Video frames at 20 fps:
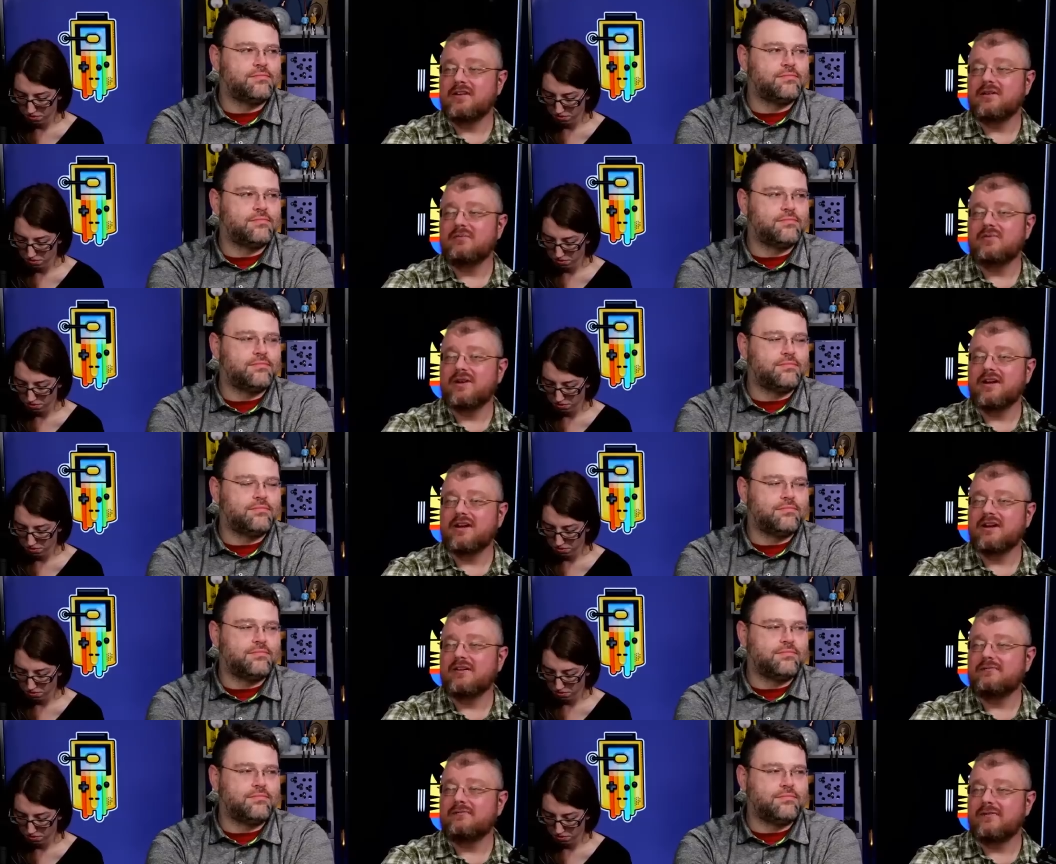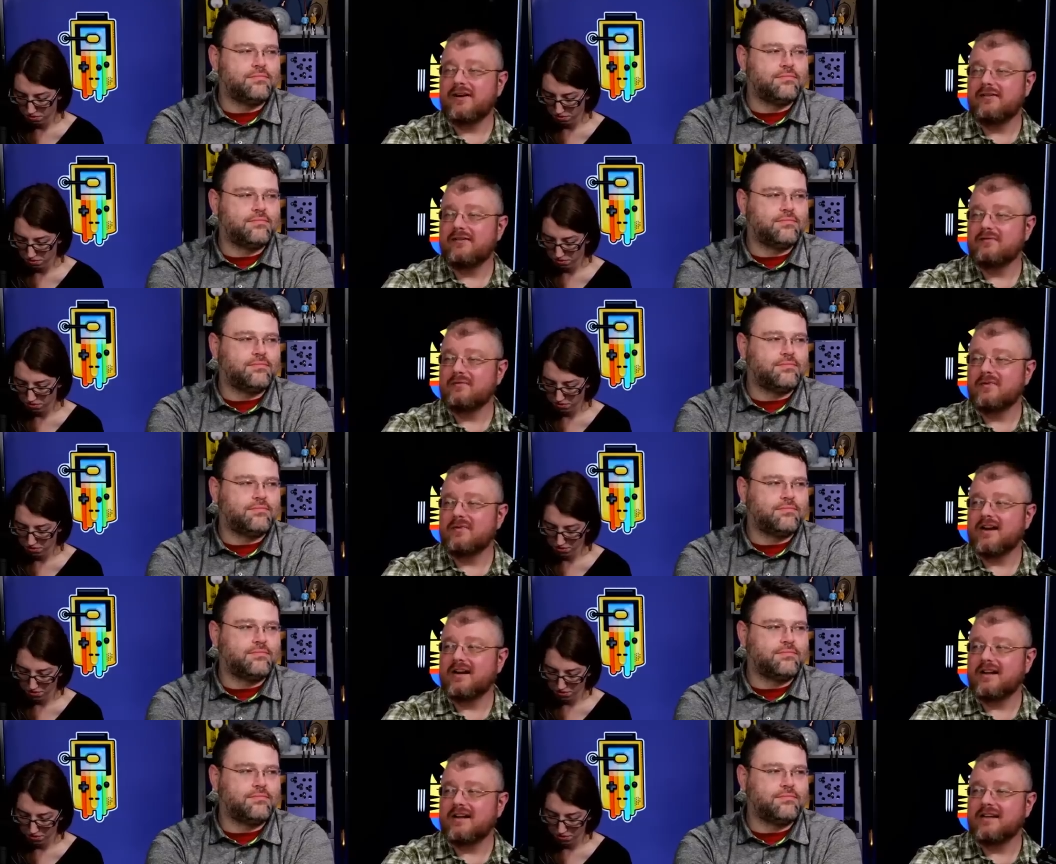Speaker 1: you didn't bring enough for
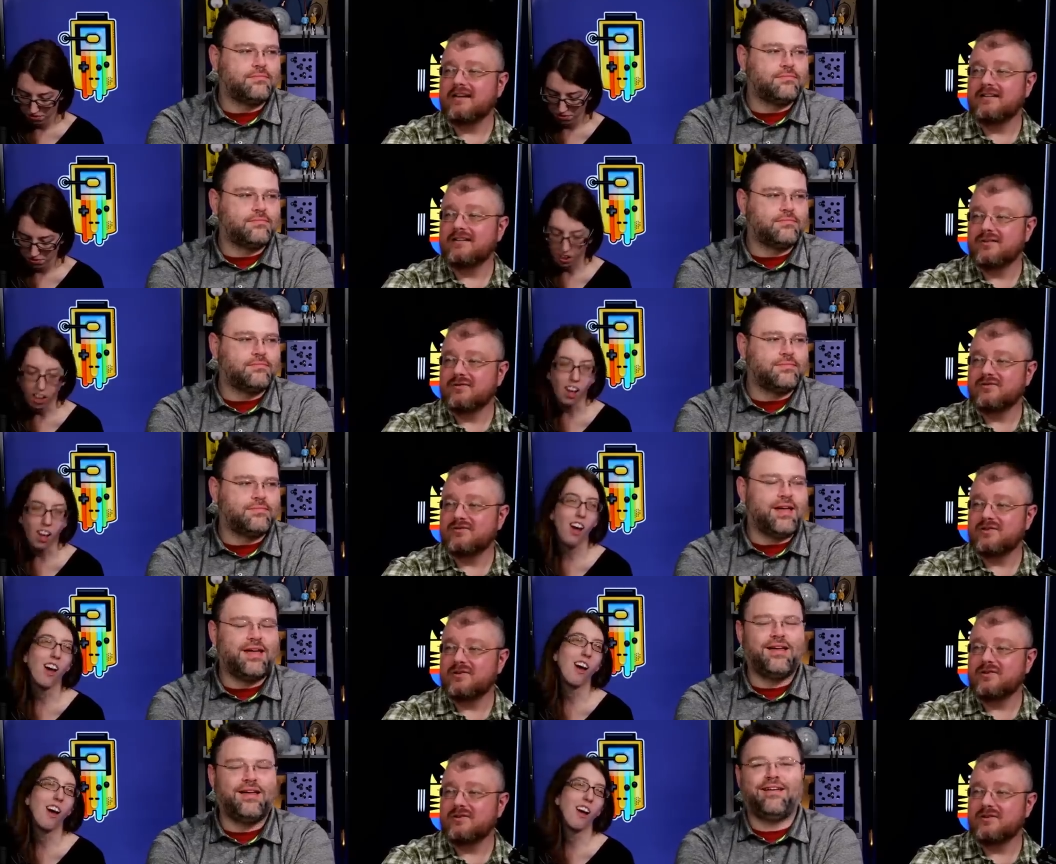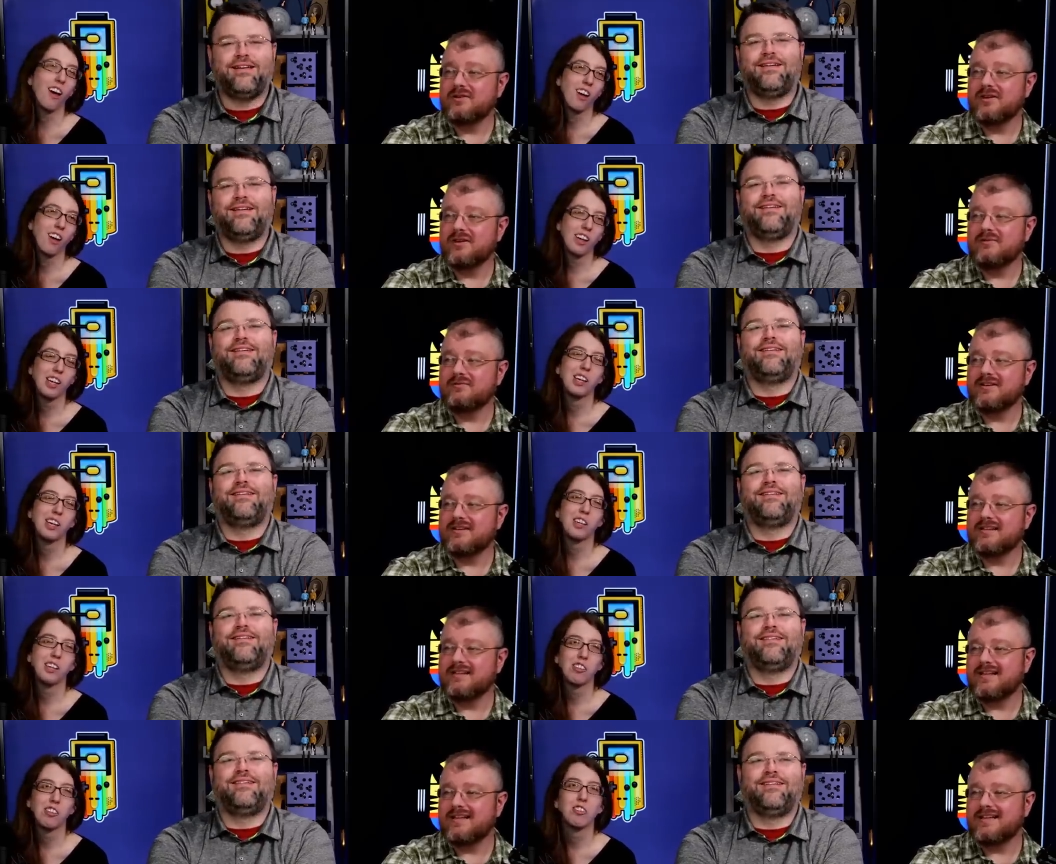everybody, don't chew your uh-huh.
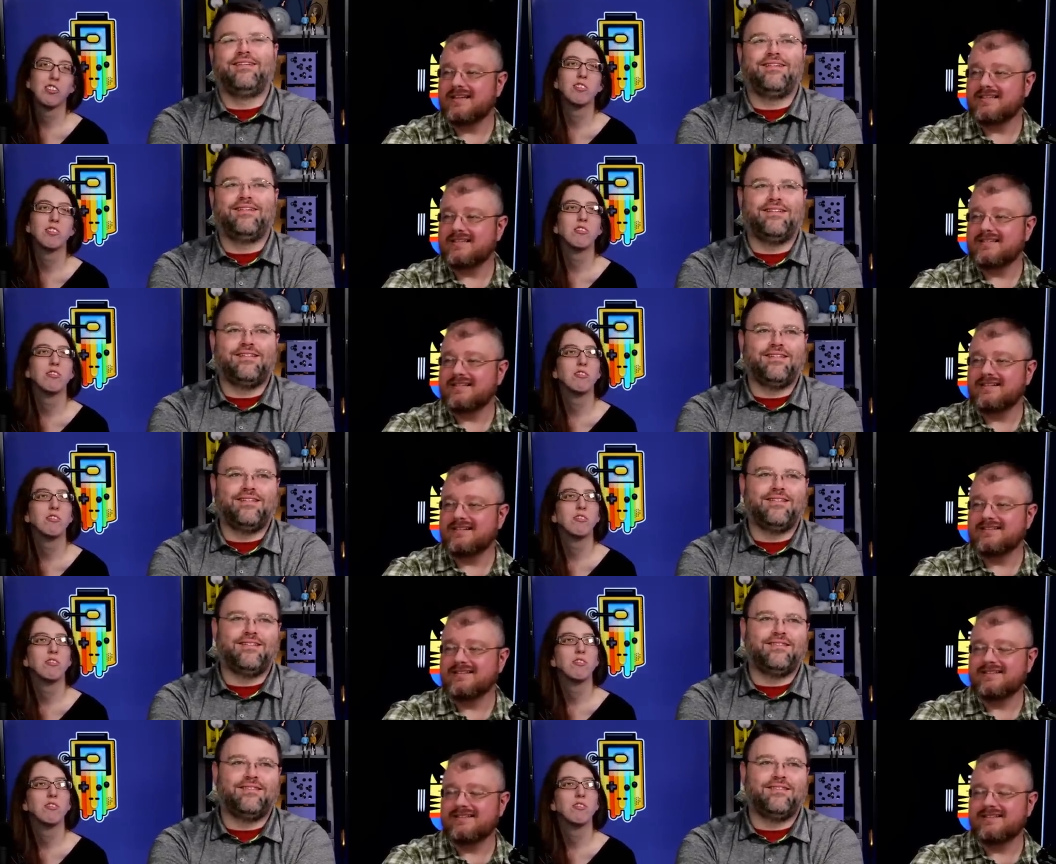gum in class, you